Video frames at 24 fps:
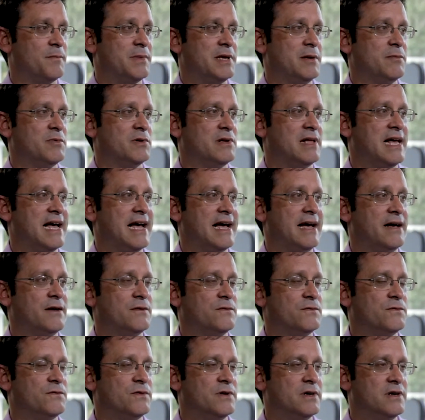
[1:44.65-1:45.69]
people
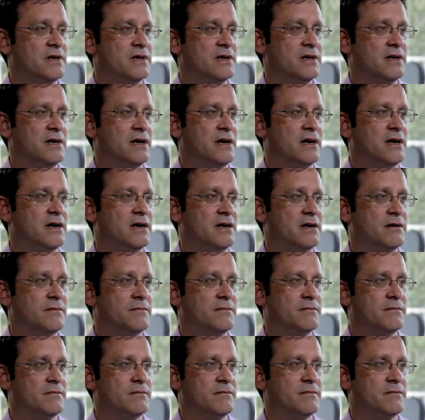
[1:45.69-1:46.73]
have
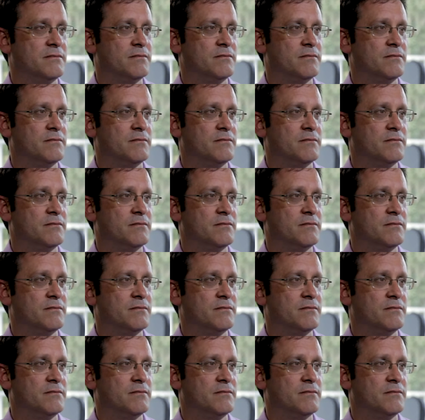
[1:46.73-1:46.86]
um,